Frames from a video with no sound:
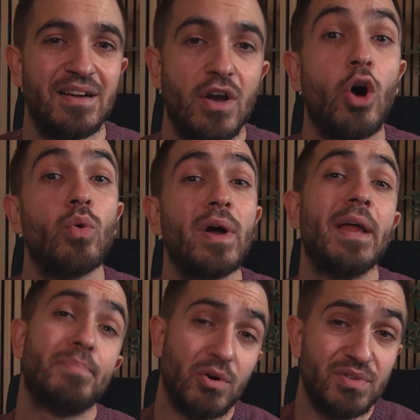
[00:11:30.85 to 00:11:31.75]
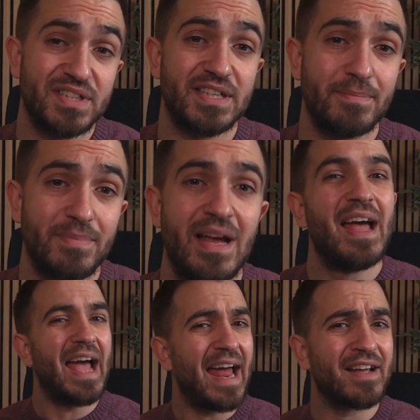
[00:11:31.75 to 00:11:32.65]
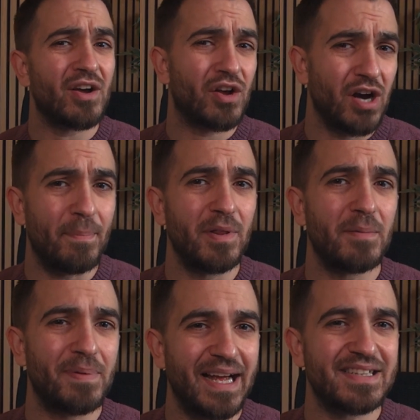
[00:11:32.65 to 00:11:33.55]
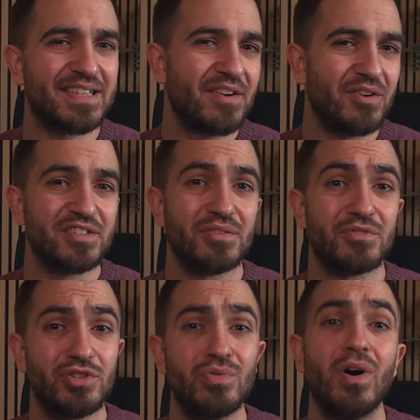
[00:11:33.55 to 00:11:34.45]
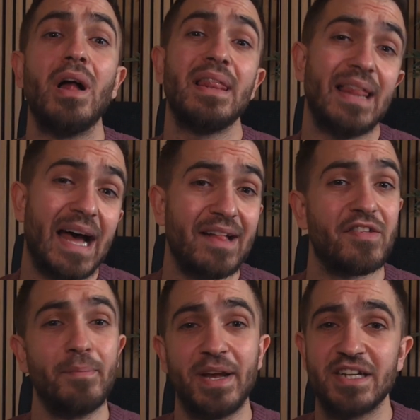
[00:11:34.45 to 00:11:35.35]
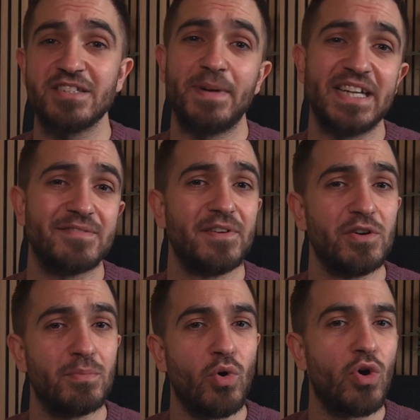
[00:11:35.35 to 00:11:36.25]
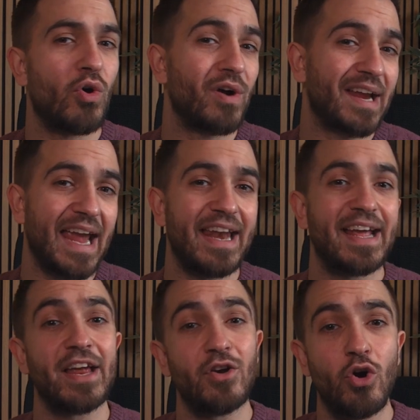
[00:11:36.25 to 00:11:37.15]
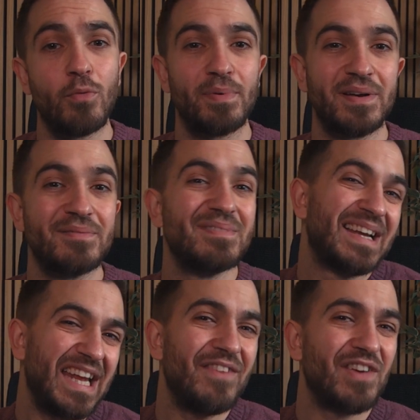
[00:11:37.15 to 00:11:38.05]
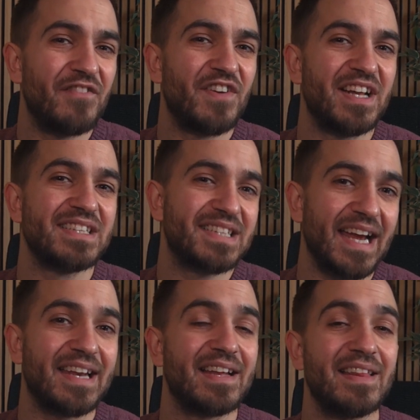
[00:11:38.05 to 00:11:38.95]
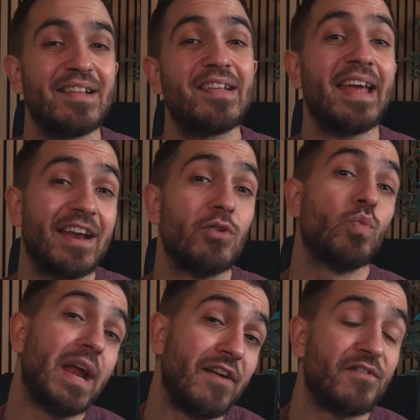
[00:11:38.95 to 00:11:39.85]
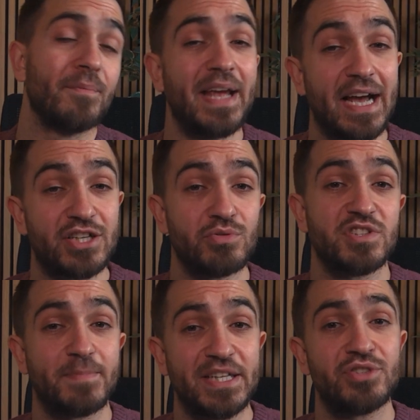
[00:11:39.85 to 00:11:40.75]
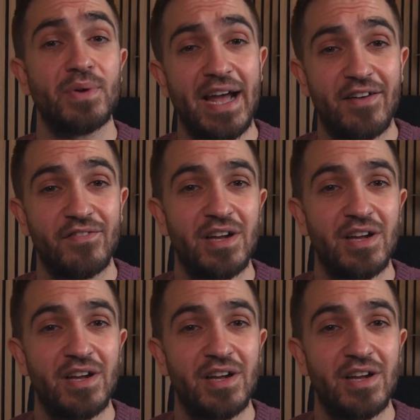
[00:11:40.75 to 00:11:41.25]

Oh, and bonus tip, adding a couple of plants can also do a lot to make the space feel more organic and open, even if it is technically taken away from the actual space you have.